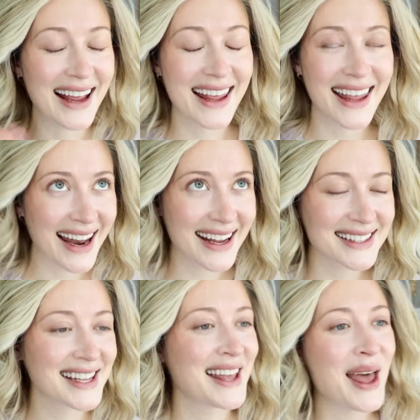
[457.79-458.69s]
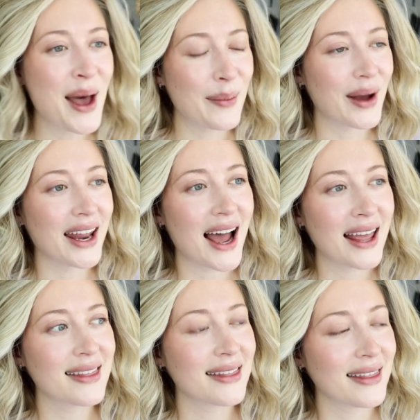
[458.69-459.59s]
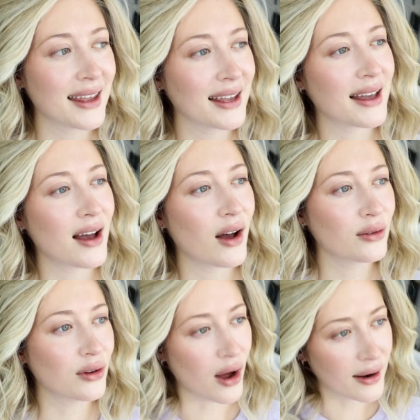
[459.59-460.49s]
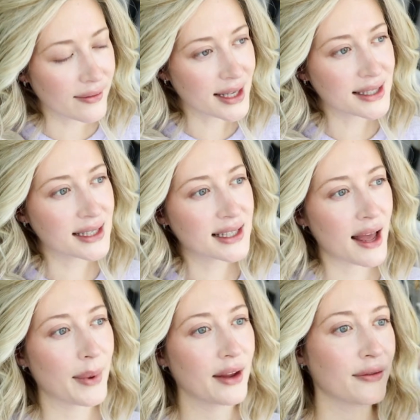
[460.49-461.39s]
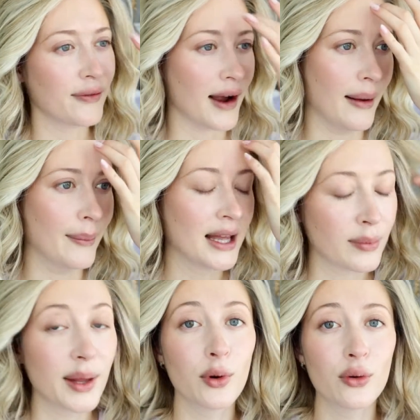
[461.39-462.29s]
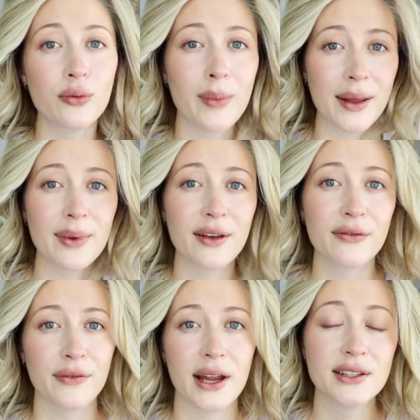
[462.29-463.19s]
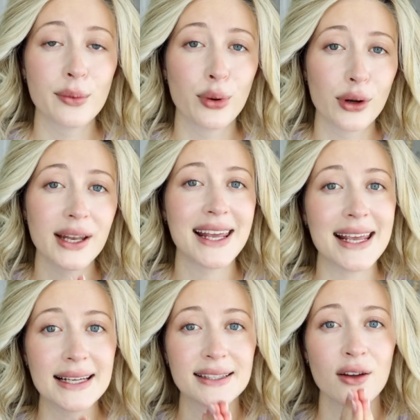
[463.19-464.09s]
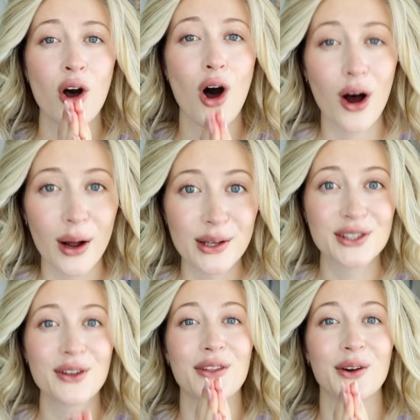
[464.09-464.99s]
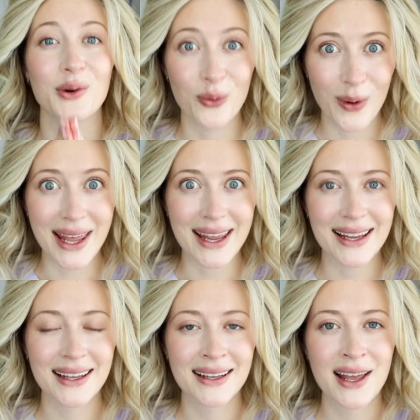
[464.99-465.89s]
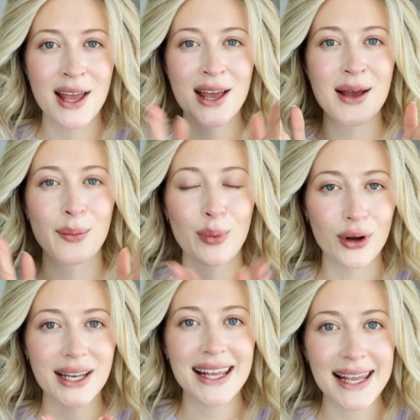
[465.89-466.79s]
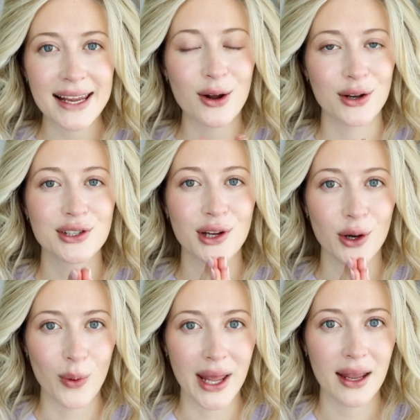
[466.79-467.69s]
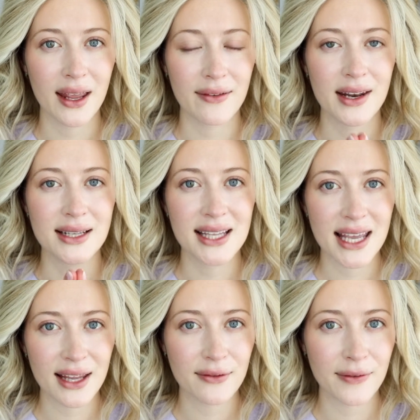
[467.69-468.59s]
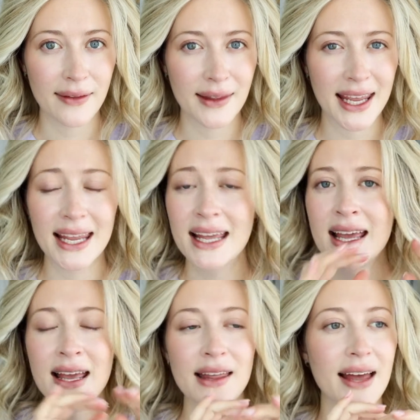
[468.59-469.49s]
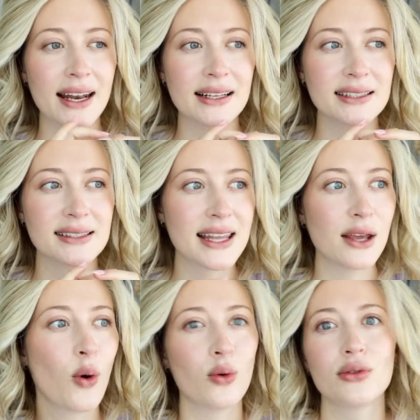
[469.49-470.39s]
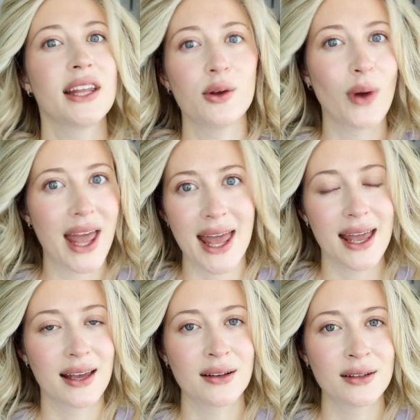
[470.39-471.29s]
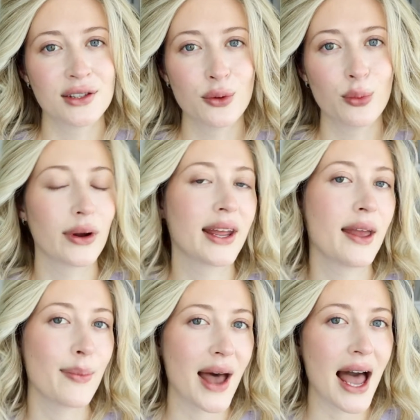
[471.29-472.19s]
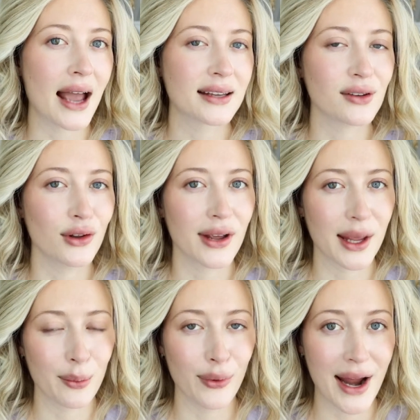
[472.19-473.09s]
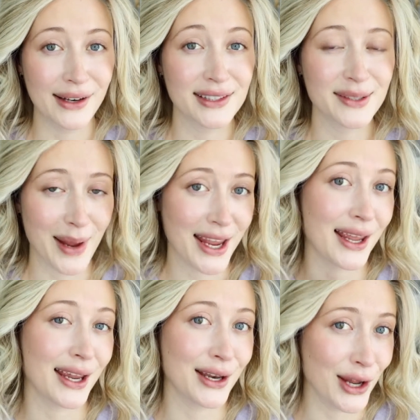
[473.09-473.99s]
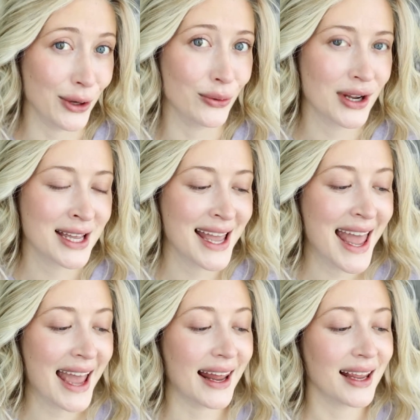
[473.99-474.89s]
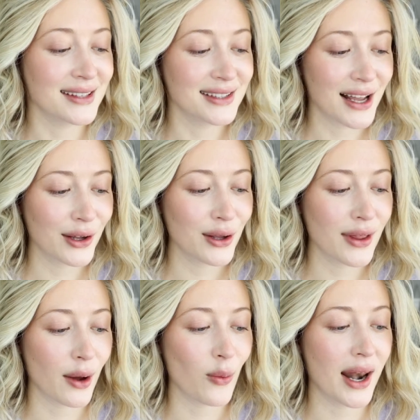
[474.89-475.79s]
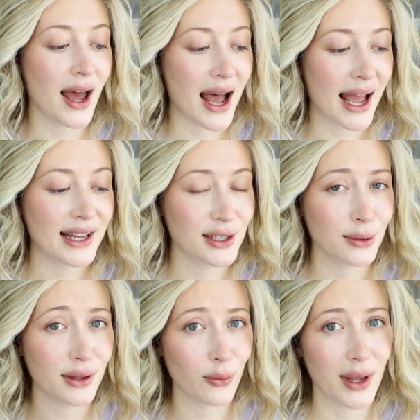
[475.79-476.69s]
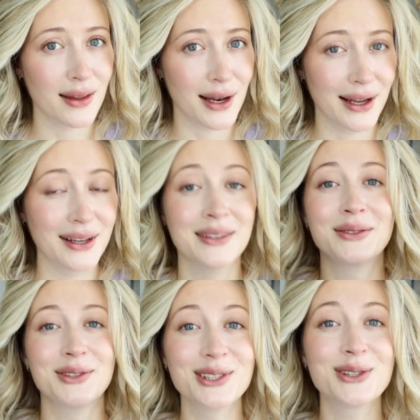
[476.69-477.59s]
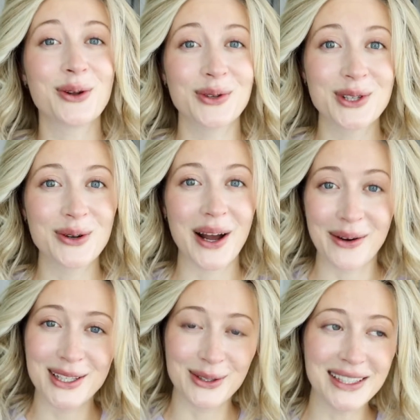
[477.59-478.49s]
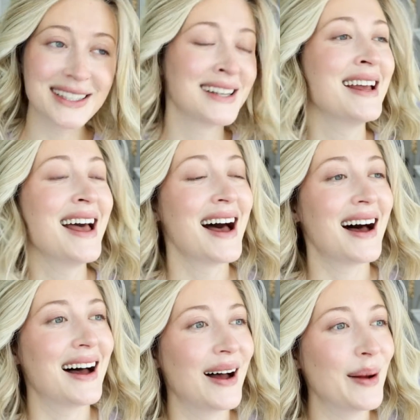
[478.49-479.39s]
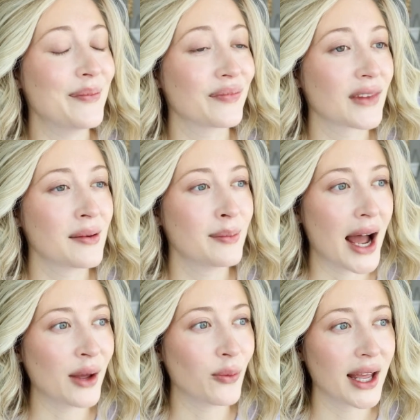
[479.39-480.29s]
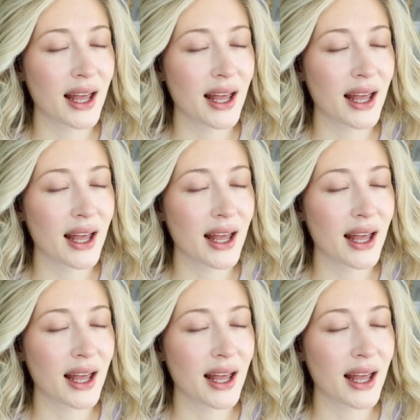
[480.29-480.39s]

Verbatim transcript: get it. But I think a lot of this is coming from people who might be afraid to put heat onto their wig. Put heat onto your wig. If it is heat friendly, that is the only way to bring it back to looking brand spanking new. And I can tell you that when I do it the way that I just told you how I do it, my wig